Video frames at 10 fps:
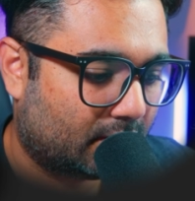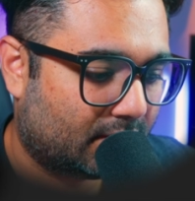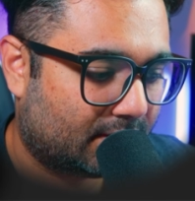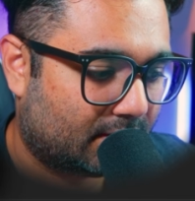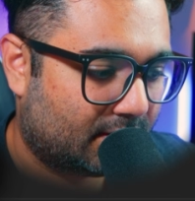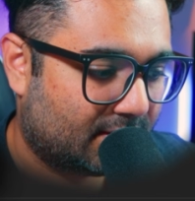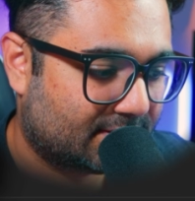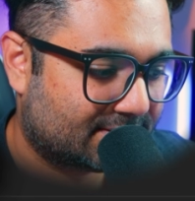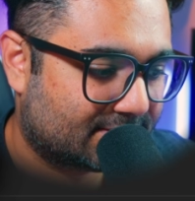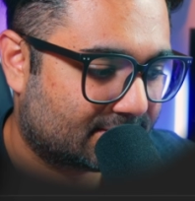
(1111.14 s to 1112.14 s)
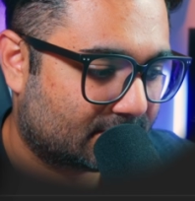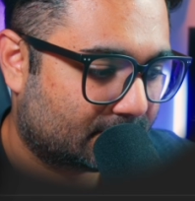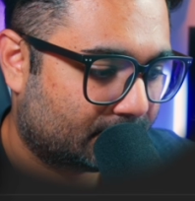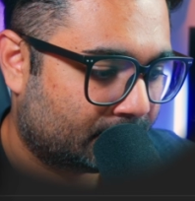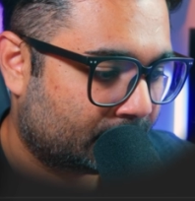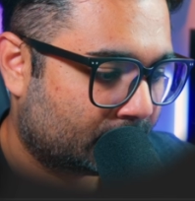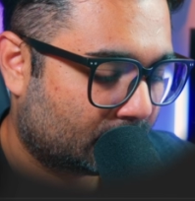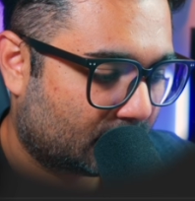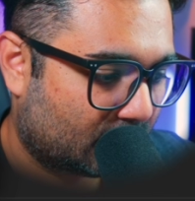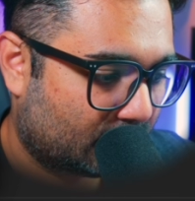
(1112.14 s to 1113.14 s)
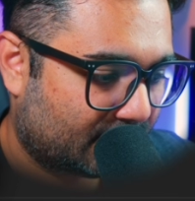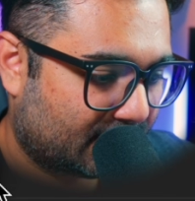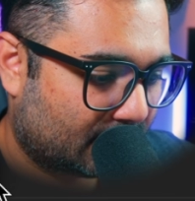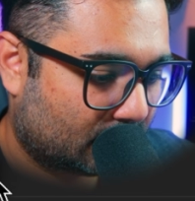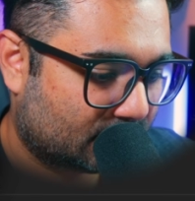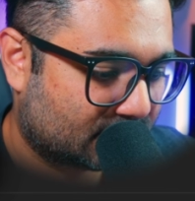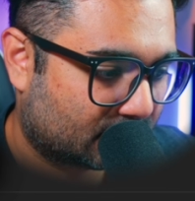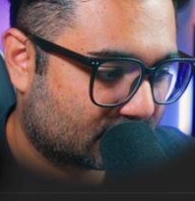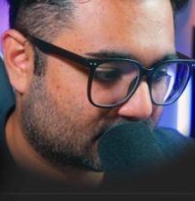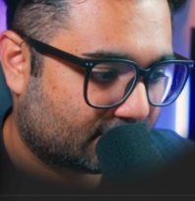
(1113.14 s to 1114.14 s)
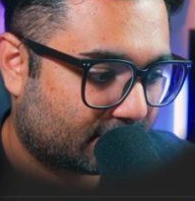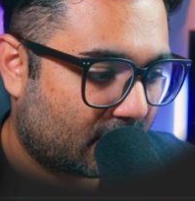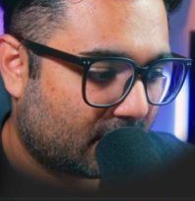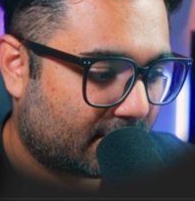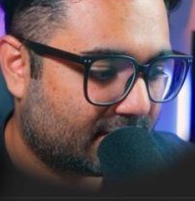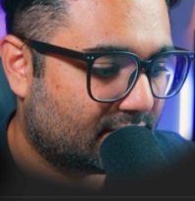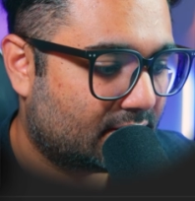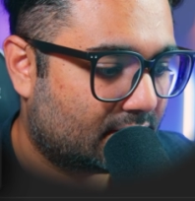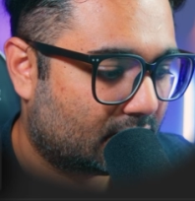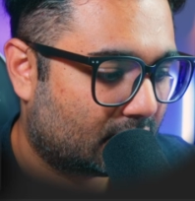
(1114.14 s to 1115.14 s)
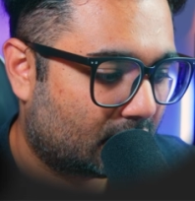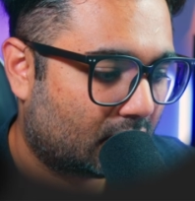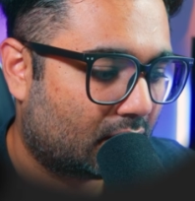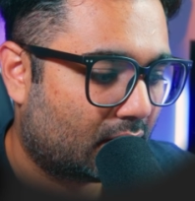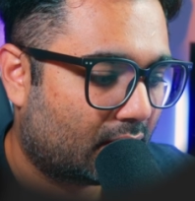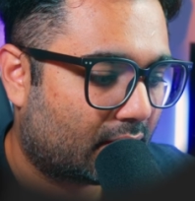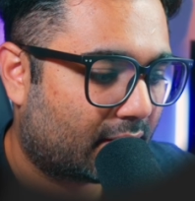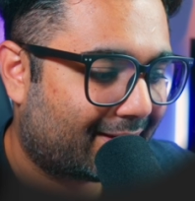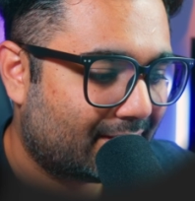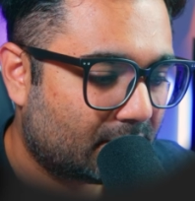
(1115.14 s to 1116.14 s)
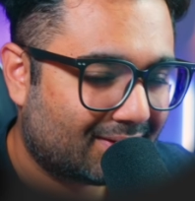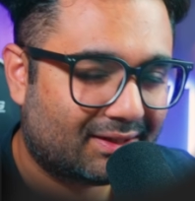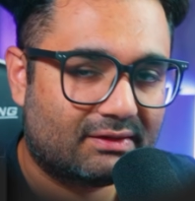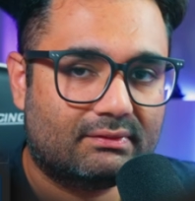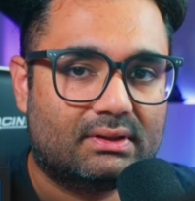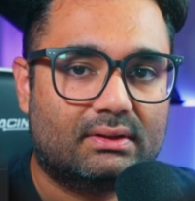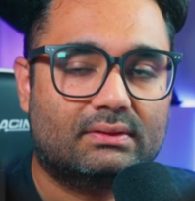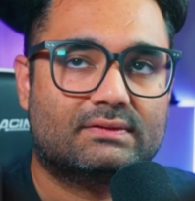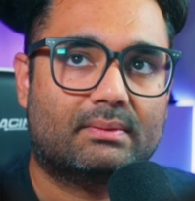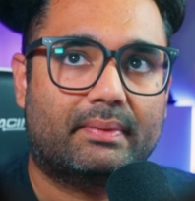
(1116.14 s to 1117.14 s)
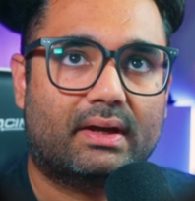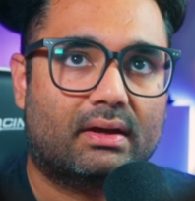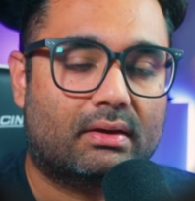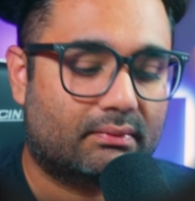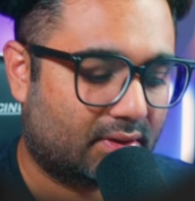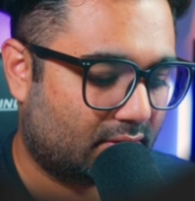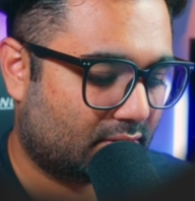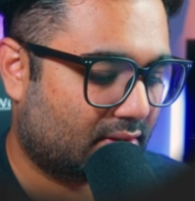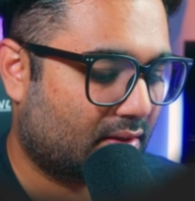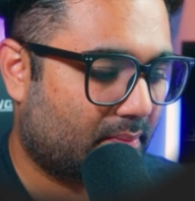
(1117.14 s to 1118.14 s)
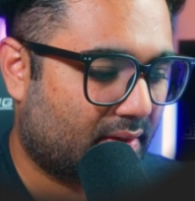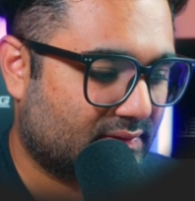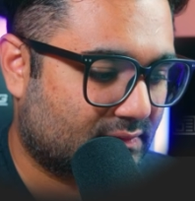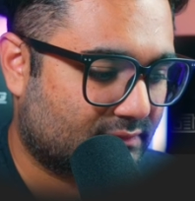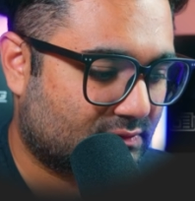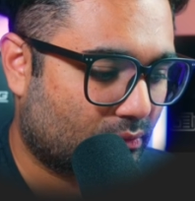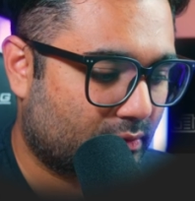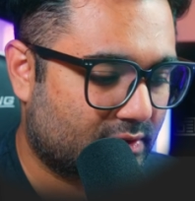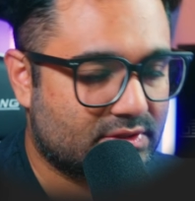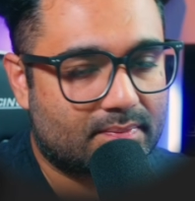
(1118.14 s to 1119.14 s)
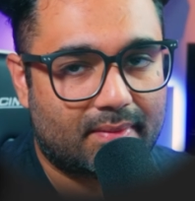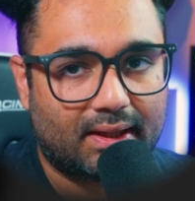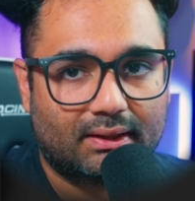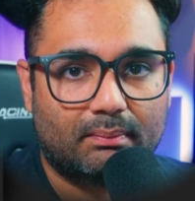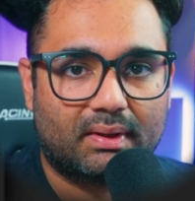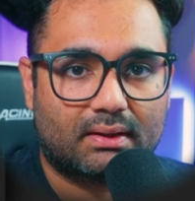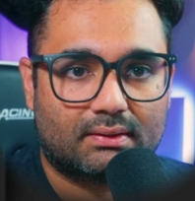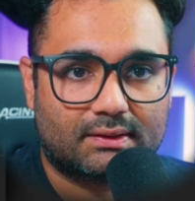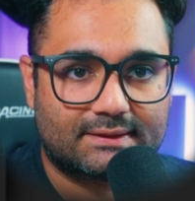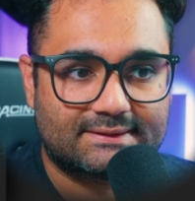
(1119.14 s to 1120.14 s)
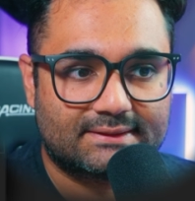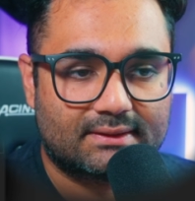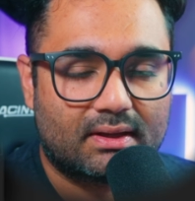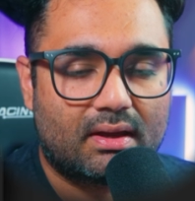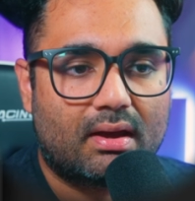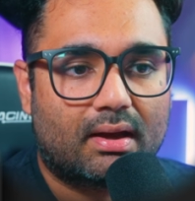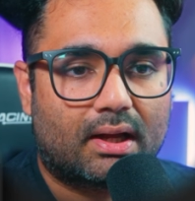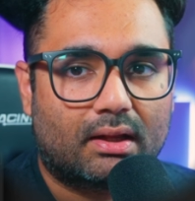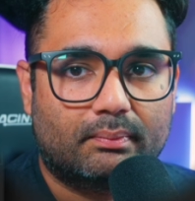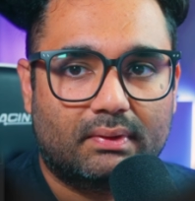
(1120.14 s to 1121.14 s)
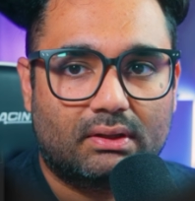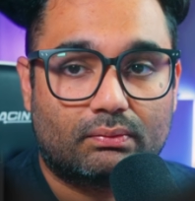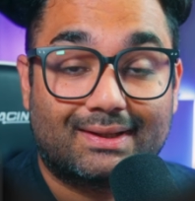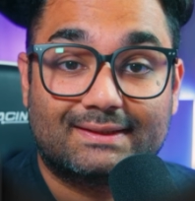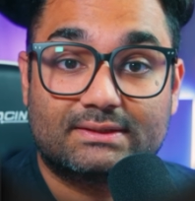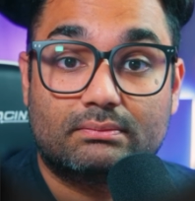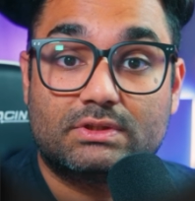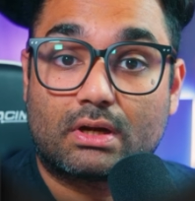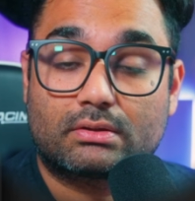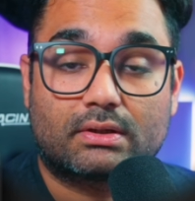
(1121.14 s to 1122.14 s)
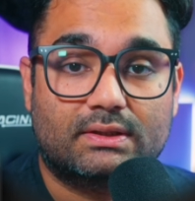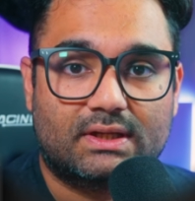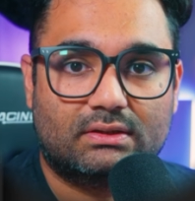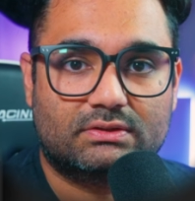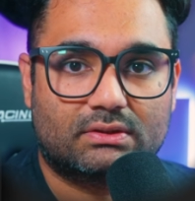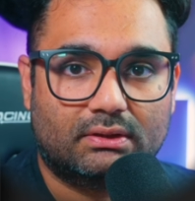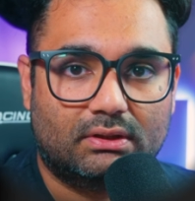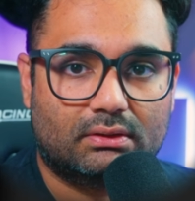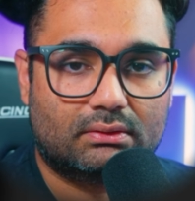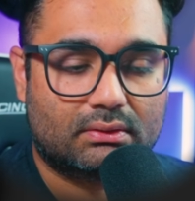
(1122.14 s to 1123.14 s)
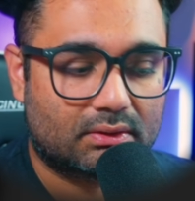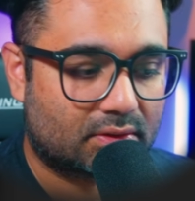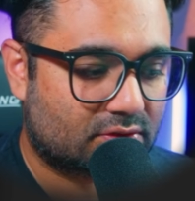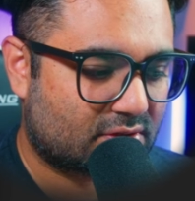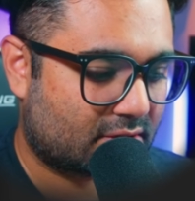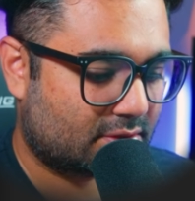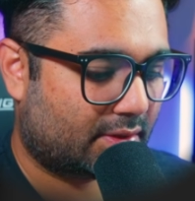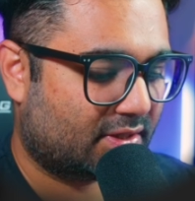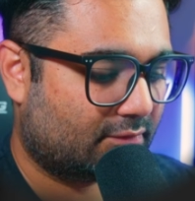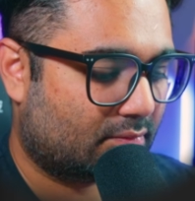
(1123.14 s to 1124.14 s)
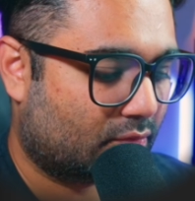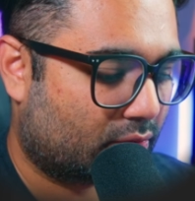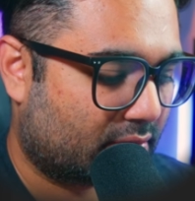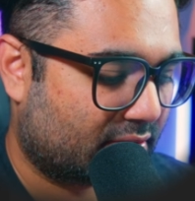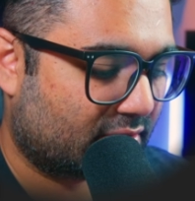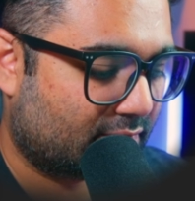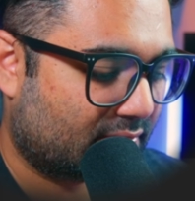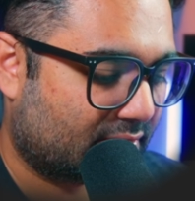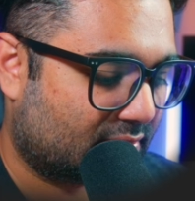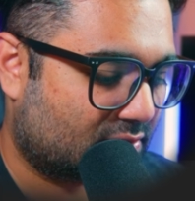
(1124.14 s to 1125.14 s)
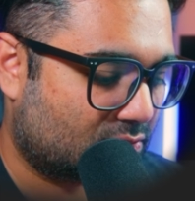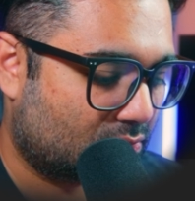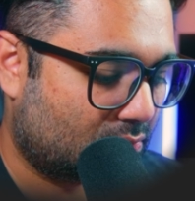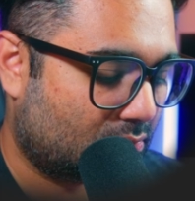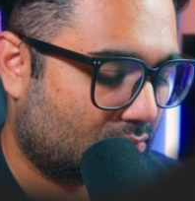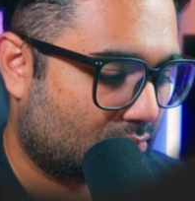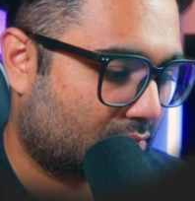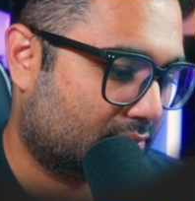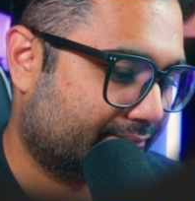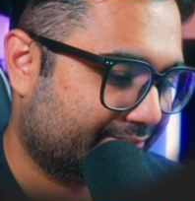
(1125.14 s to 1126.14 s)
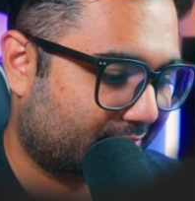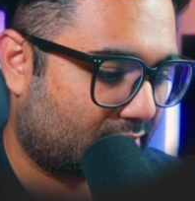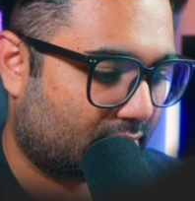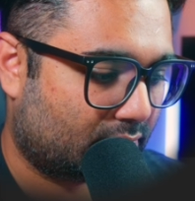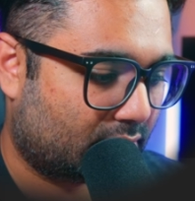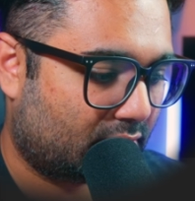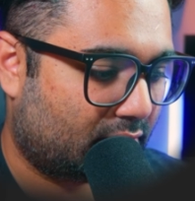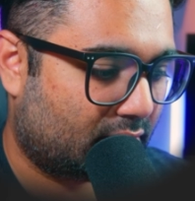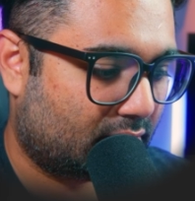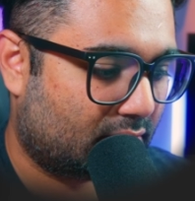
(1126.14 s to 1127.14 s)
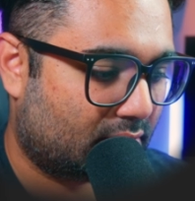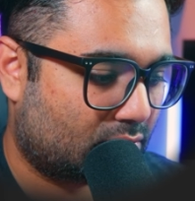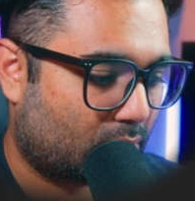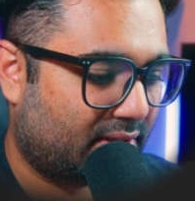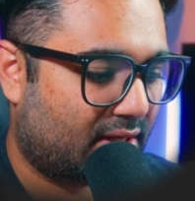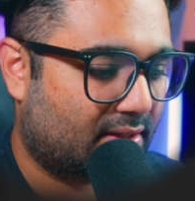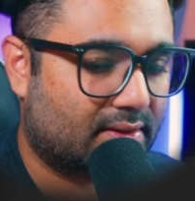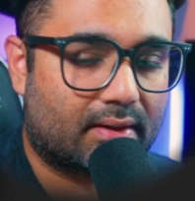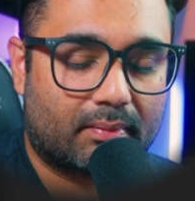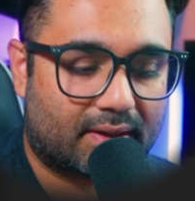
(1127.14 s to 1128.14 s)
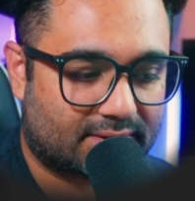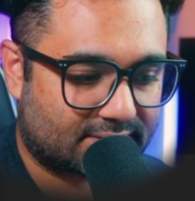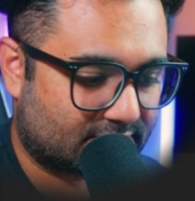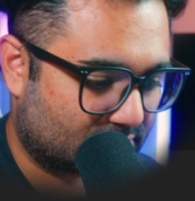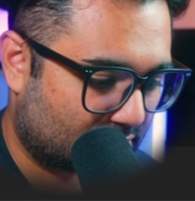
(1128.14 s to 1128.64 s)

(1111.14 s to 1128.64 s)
Hit next. Everything else looks fine. I am going to give it about 100 gigabytes of storage, mainly because I'll be running some Docker containers on here. So actually, I'll give it more. I'll give it like 128 gigabytes.